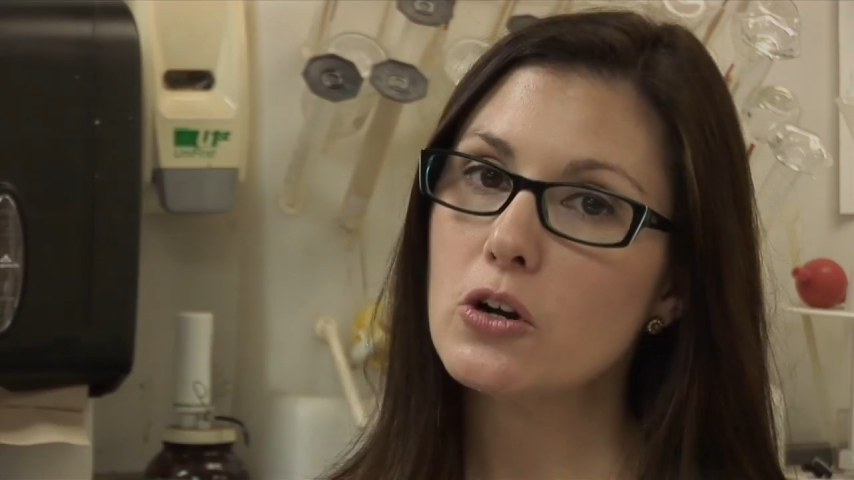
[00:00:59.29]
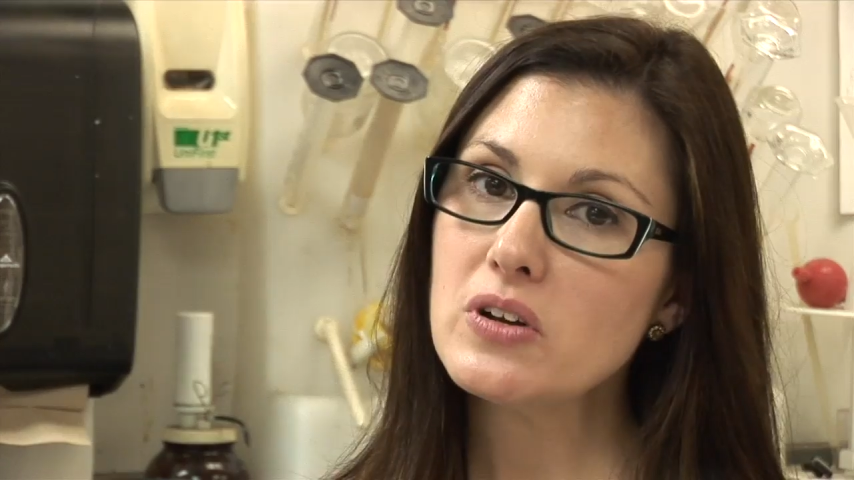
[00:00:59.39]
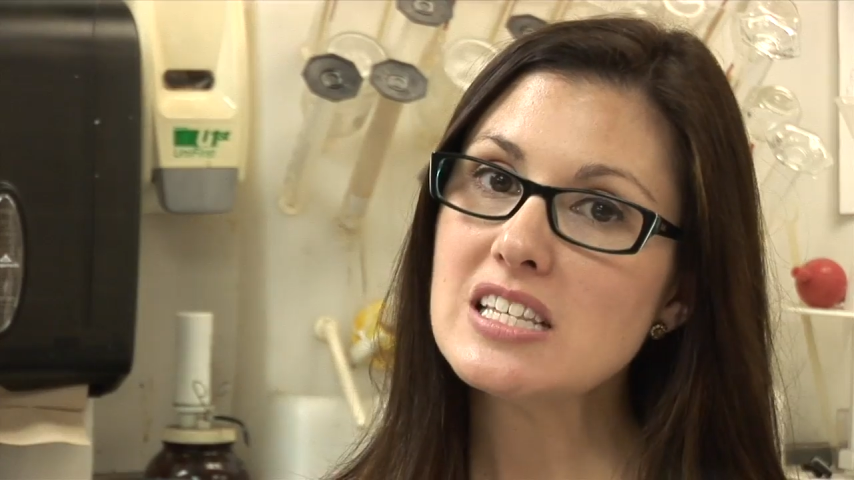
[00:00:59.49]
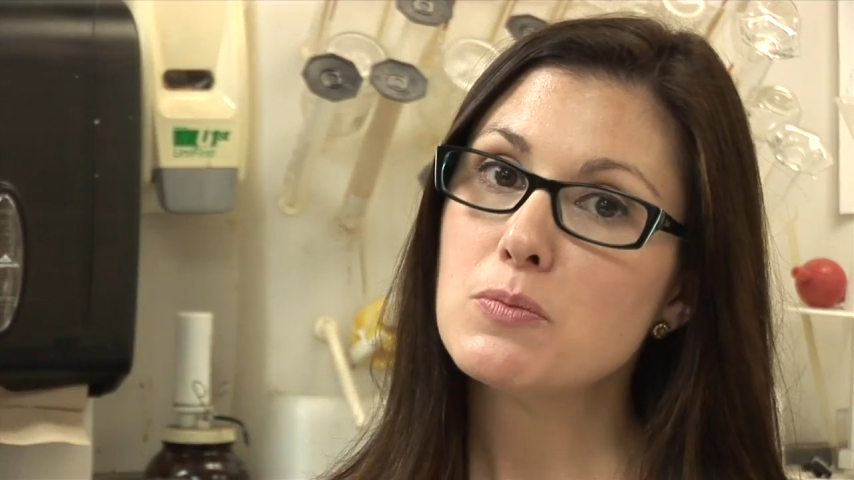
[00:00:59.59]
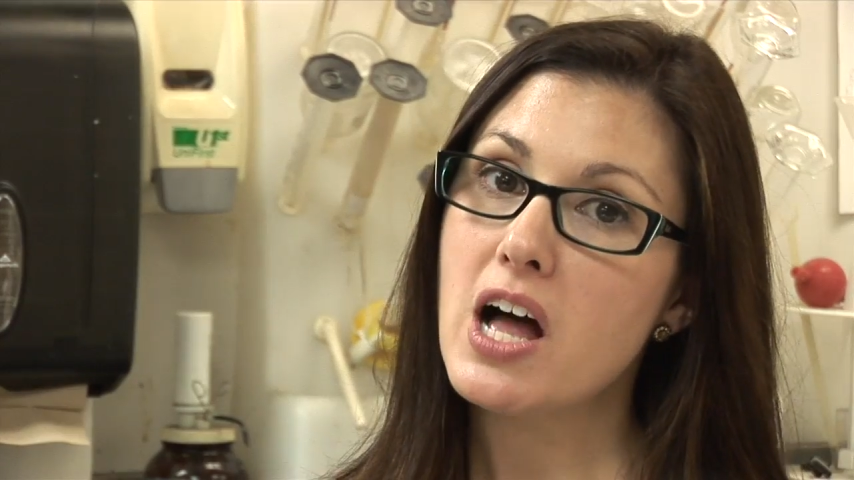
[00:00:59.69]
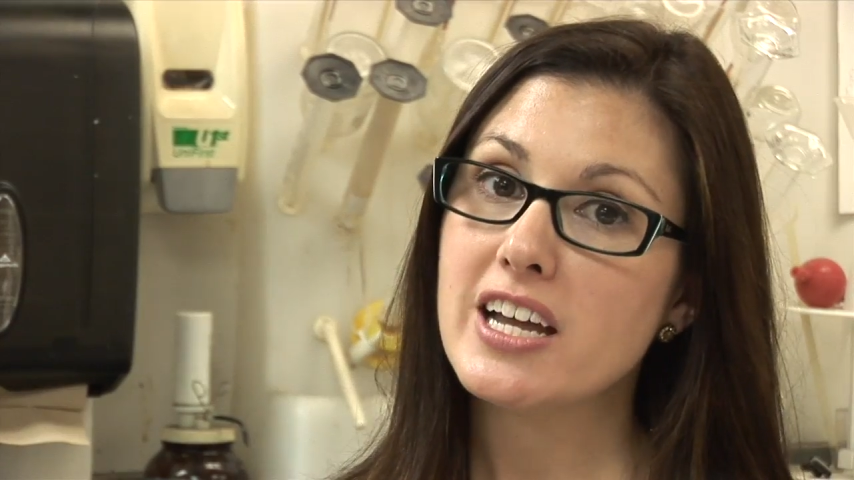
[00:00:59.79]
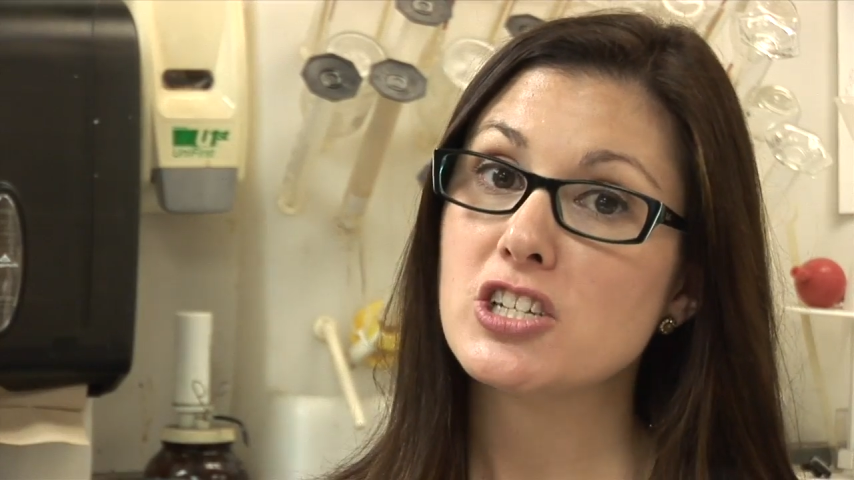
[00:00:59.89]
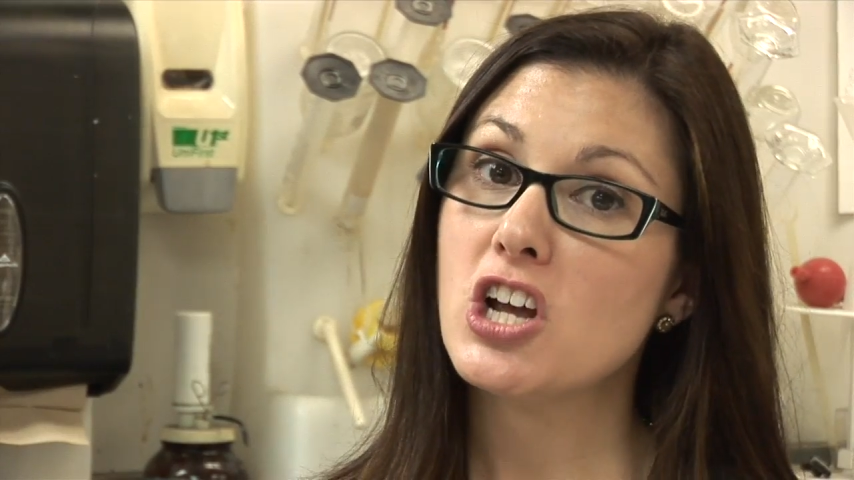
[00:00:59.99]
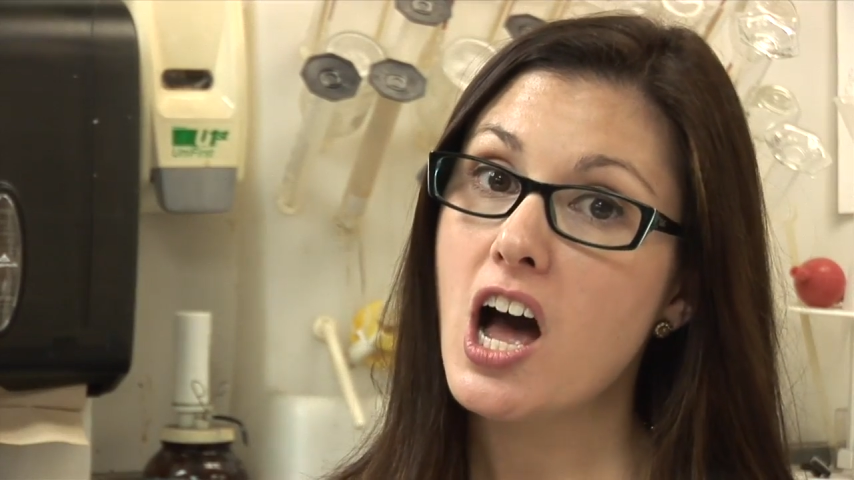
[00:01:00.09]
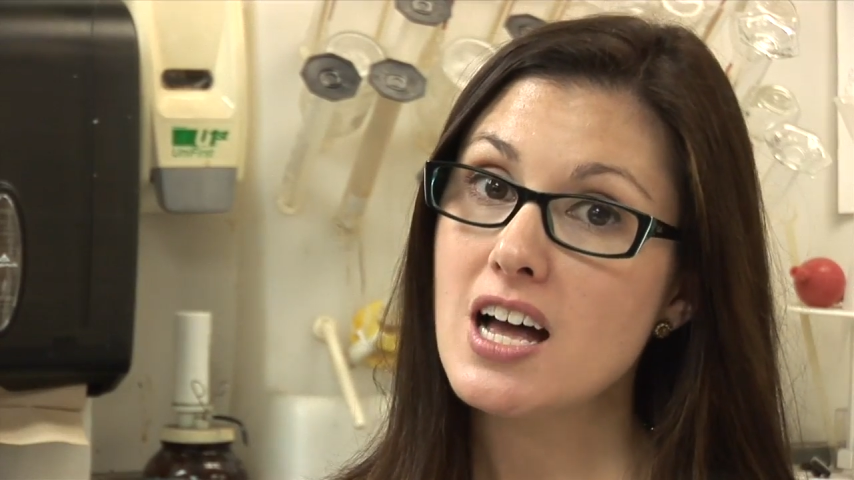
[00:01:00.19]
a grease
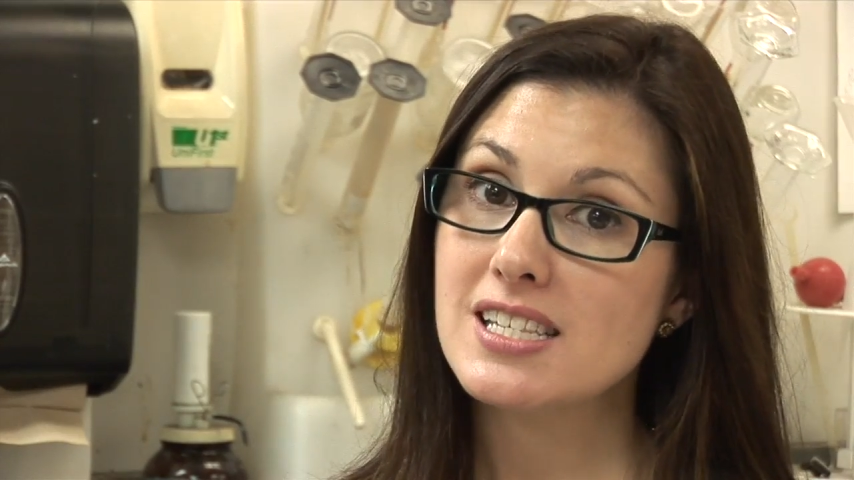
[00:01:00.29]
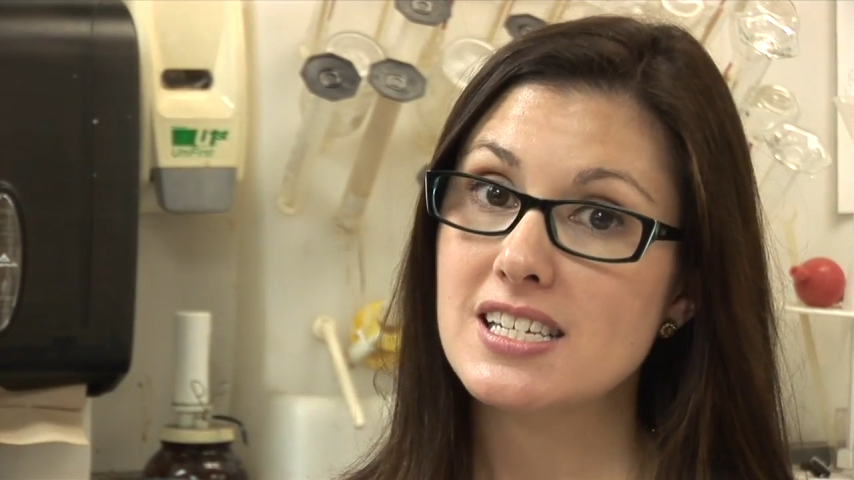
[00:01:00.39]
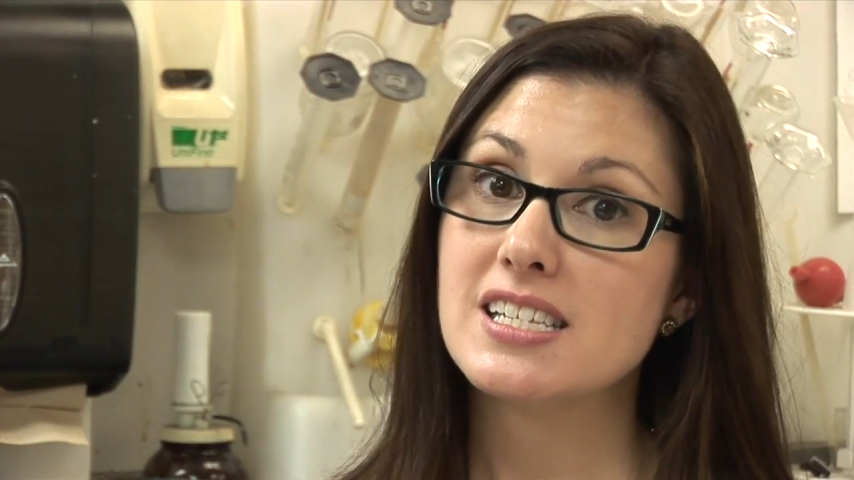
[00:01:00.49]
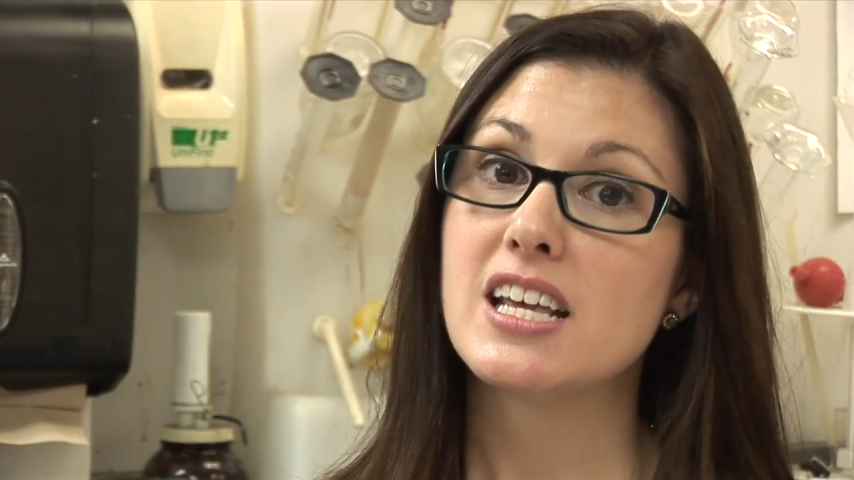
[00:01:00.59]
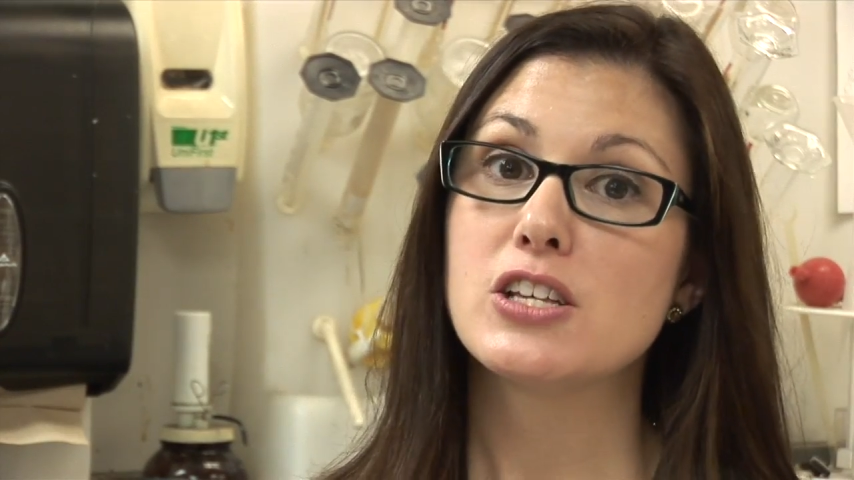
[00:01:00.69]
blockage causes